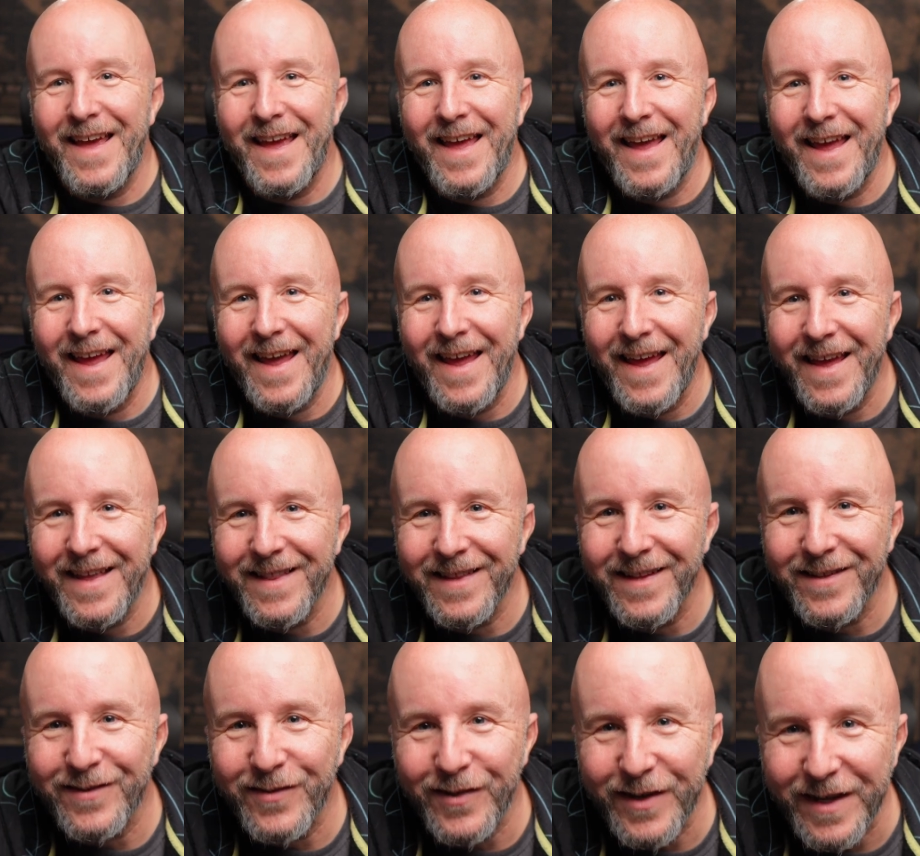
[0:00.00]

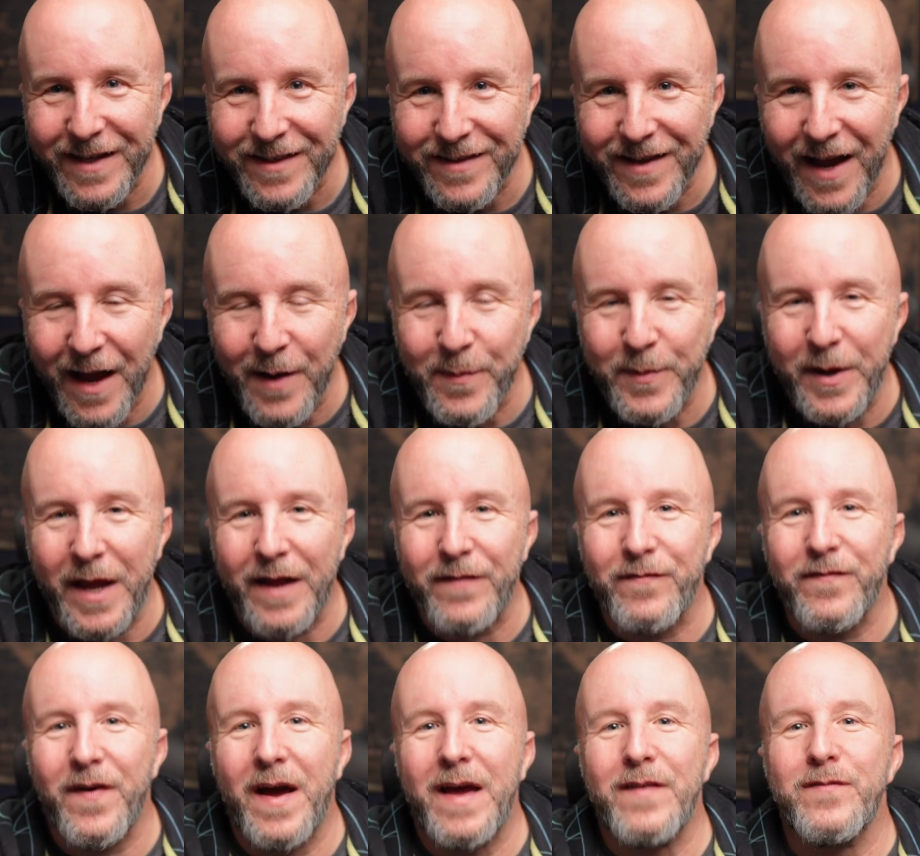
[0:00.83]
And let's look at time. We
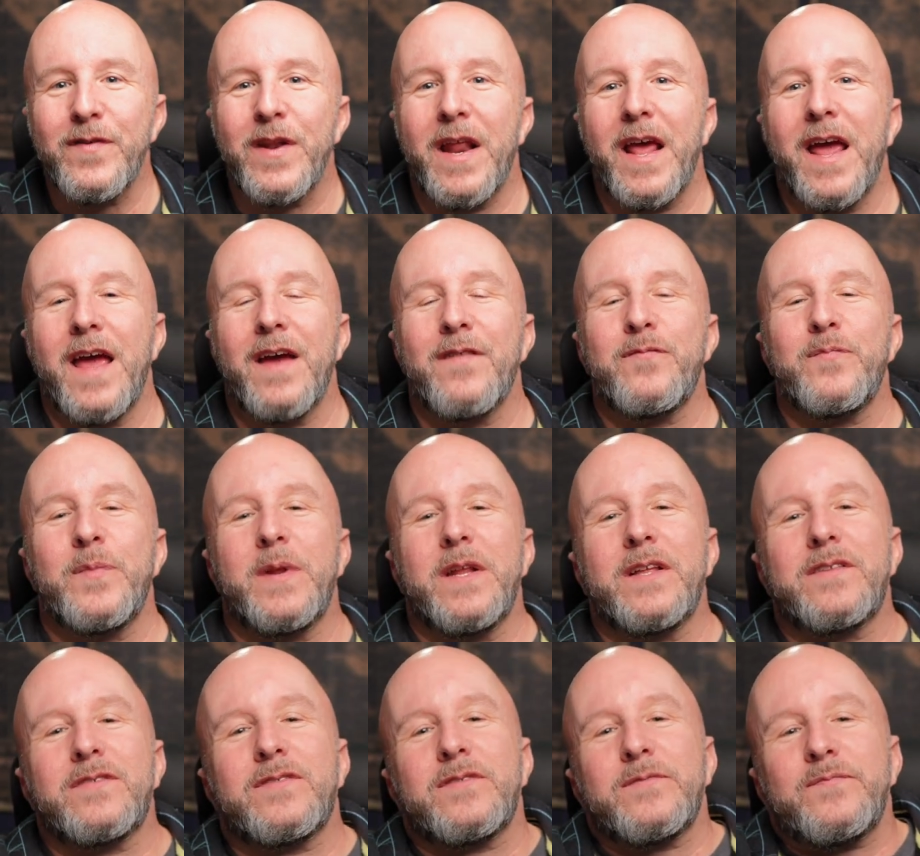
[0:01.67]
got 5.5
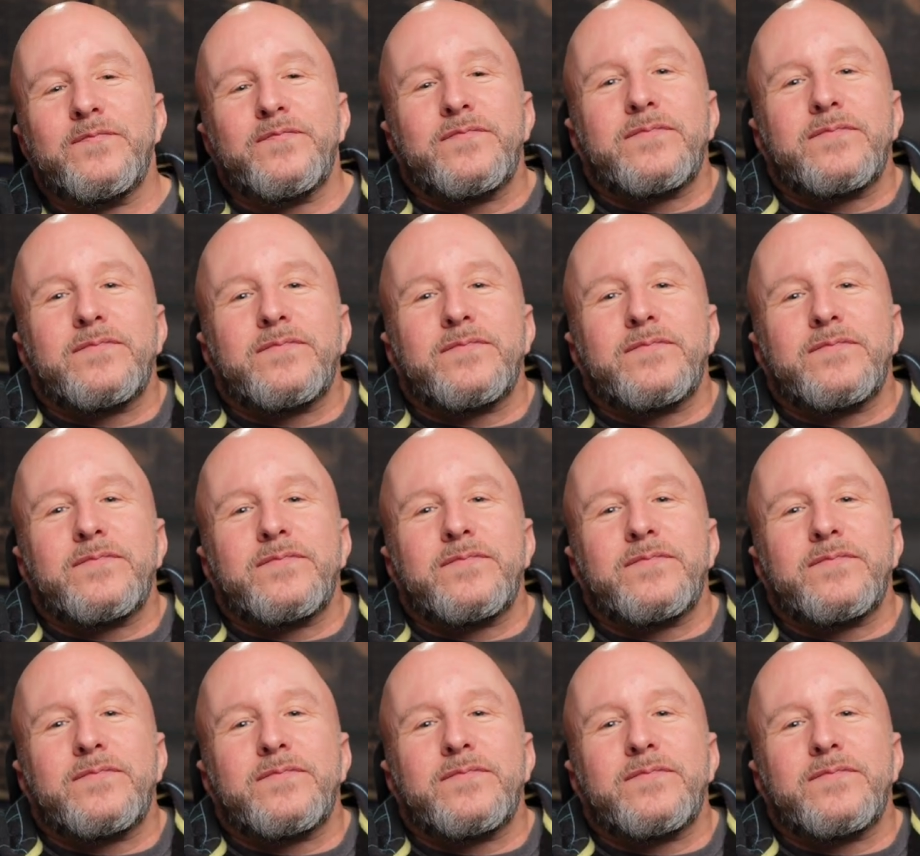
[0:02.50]
minutes.